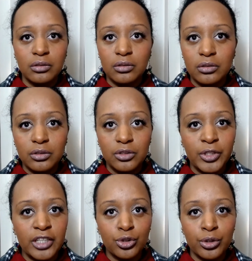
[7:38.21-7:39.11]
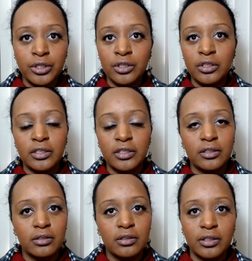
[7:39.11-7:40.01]
you get triggered,
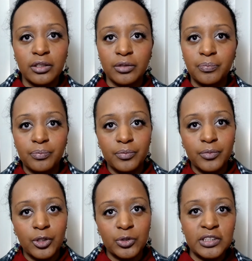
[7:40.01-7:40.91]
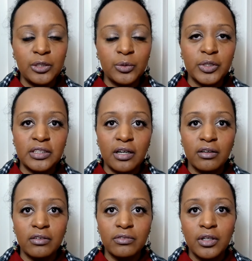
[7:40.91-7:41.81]
the sequence
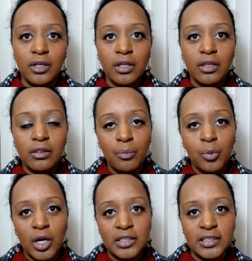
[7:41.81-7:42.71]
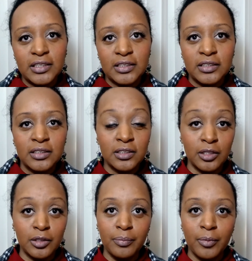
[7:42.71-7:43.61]
of thought processes
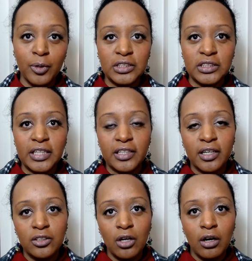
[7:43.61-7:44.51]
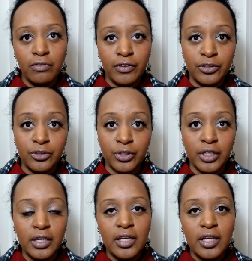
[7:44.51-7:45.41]
and emotions get kicked off, and you're
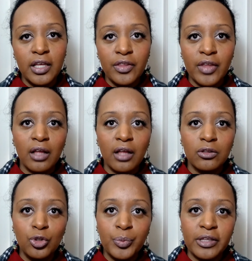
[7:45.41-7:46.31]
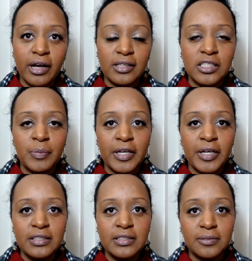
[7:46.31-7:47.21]
in that loop, in that space.